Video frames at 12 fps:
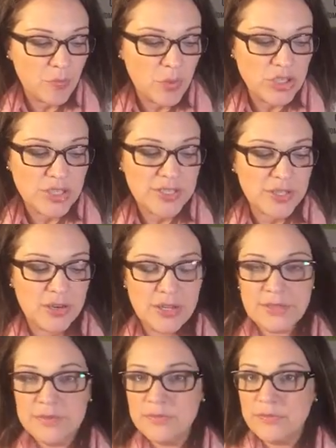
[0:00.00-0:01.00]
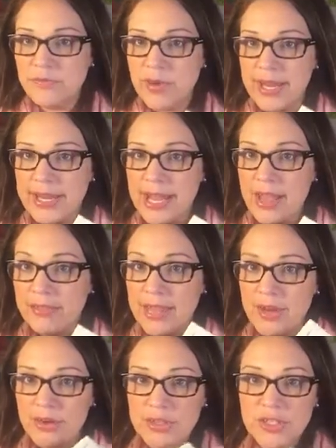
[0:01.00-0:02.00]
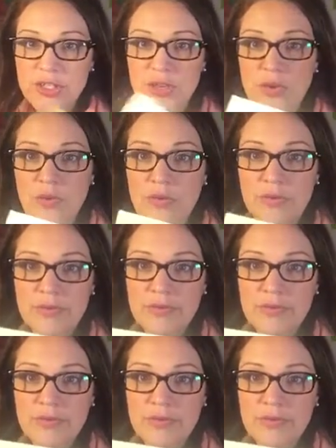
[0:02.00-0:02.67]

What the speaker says: We just started writing out letters, you know,